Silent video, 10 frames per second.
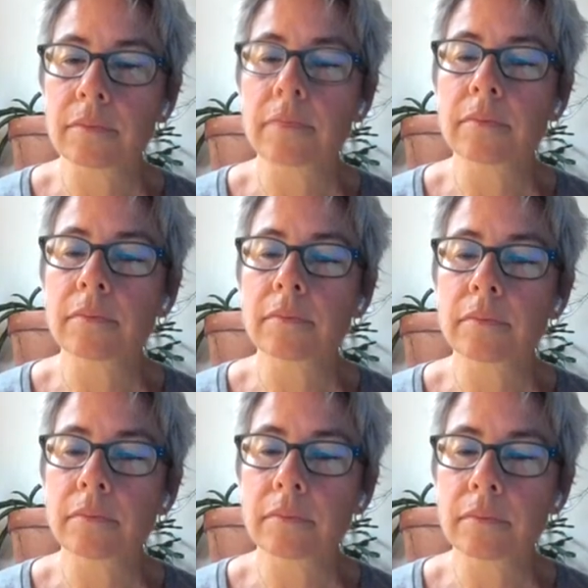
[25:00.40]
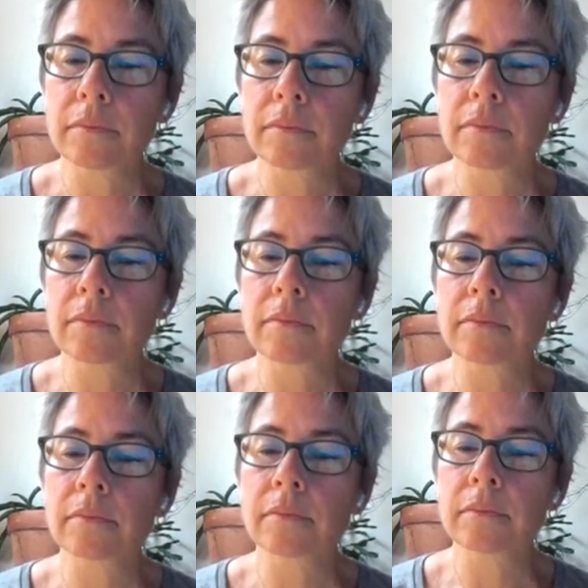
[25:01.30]

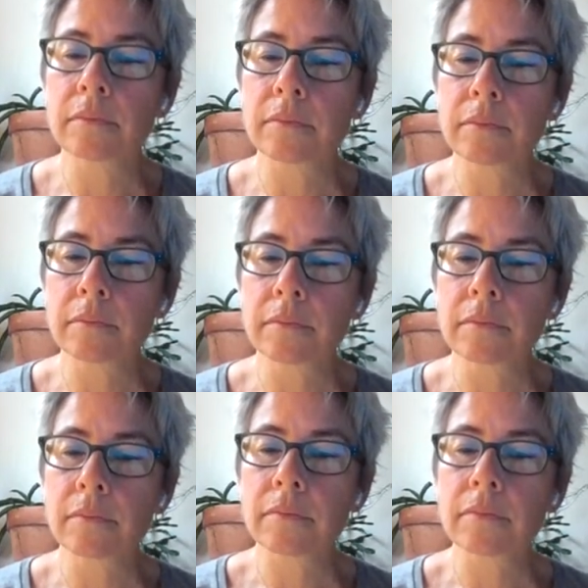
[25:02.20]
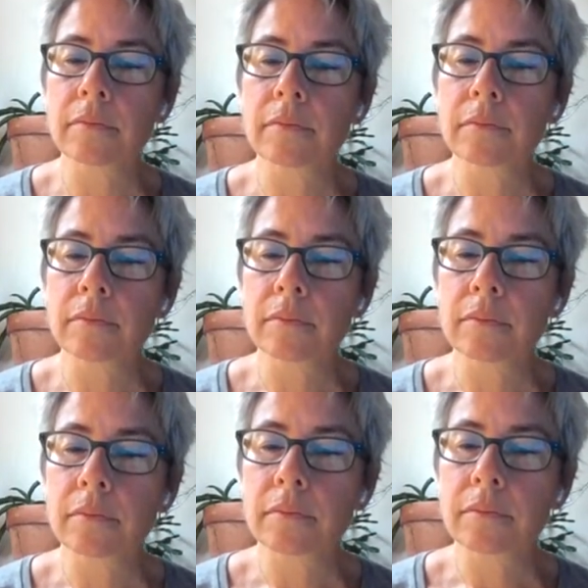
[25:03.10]

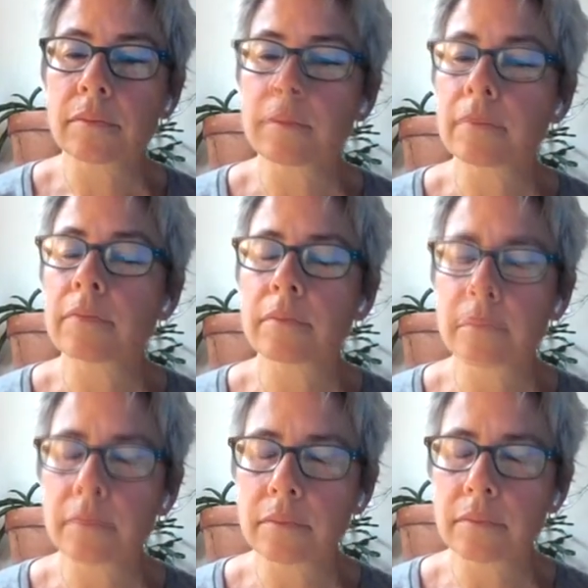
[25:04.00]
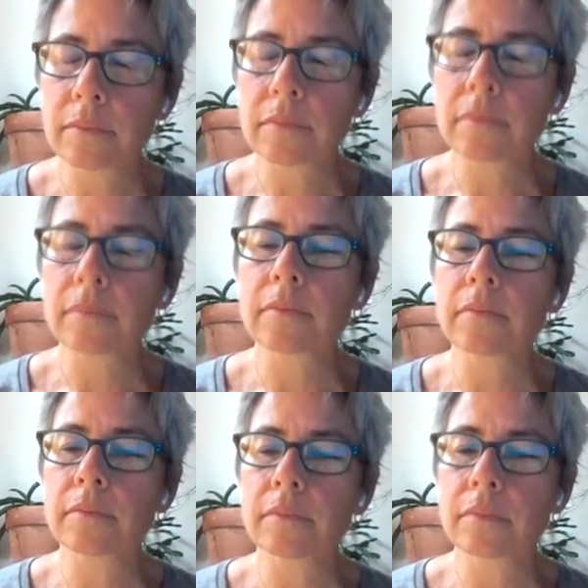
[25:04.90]

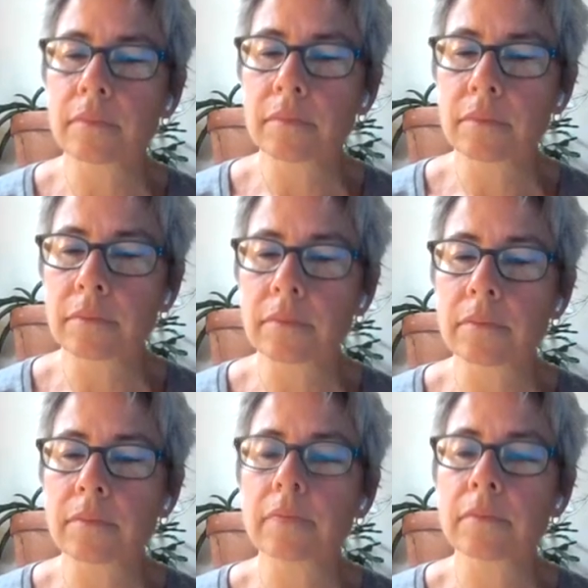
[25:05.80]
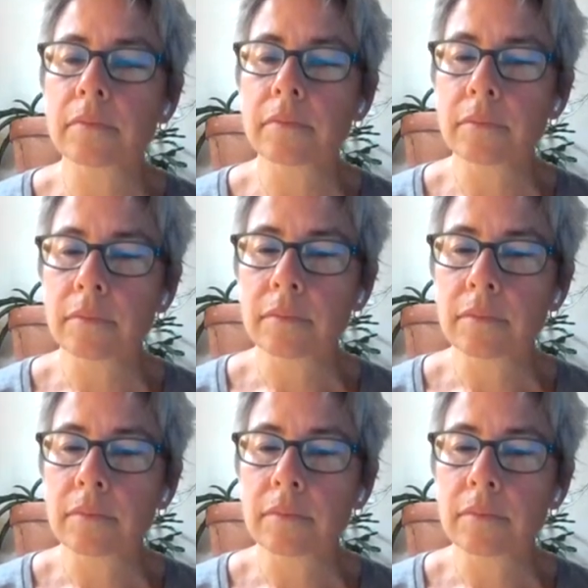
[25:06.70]
The person shown says nothing.